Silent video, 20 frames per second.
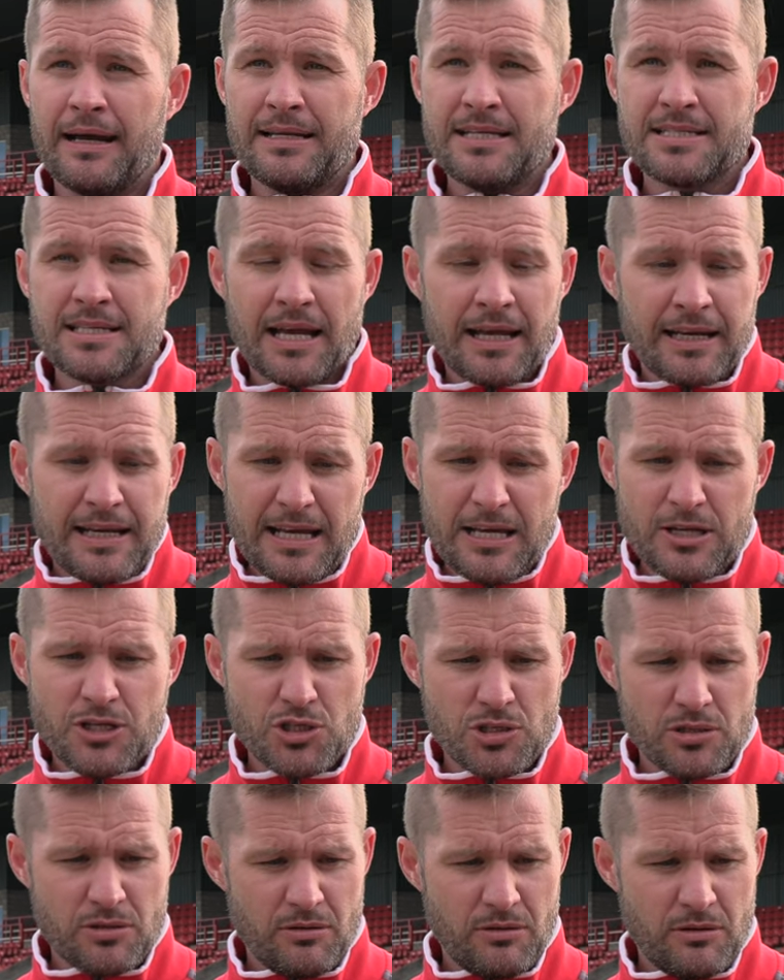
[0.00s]
And he's at an
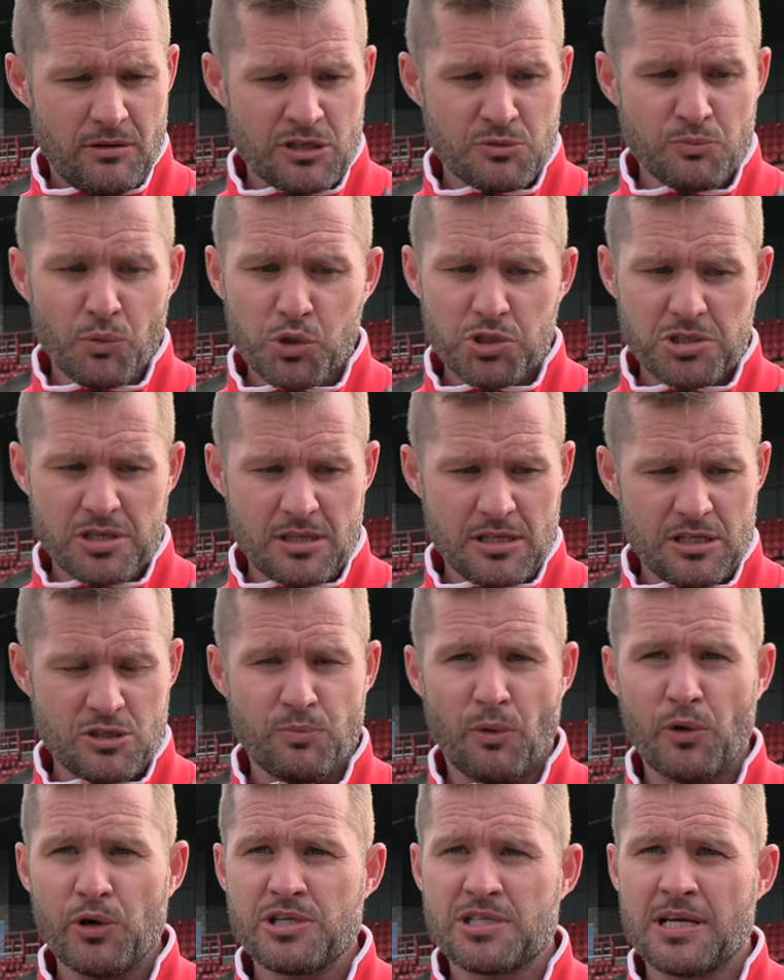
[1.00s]
age, as most of these
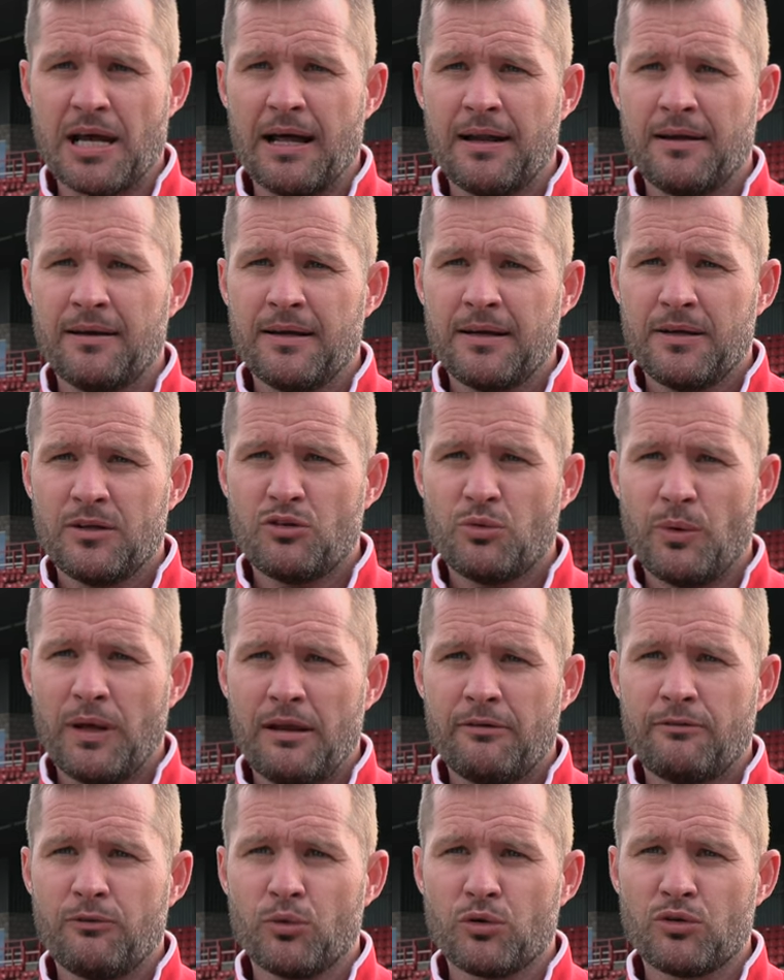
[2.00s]
boys are,
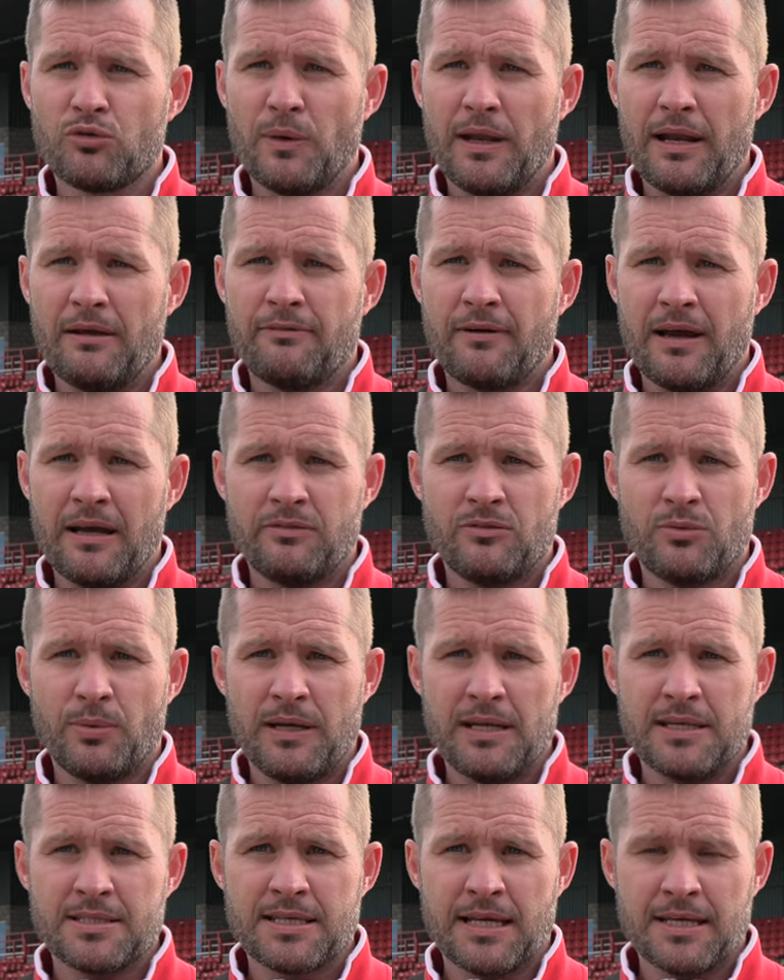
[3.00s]
24, 25,
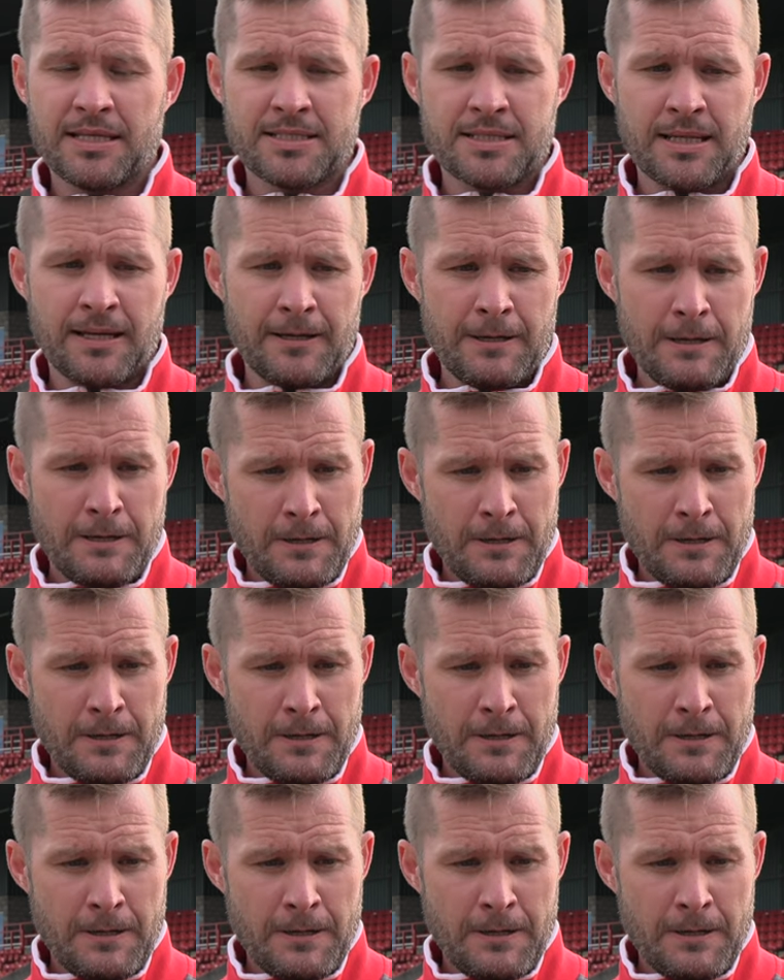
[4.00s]
26, that,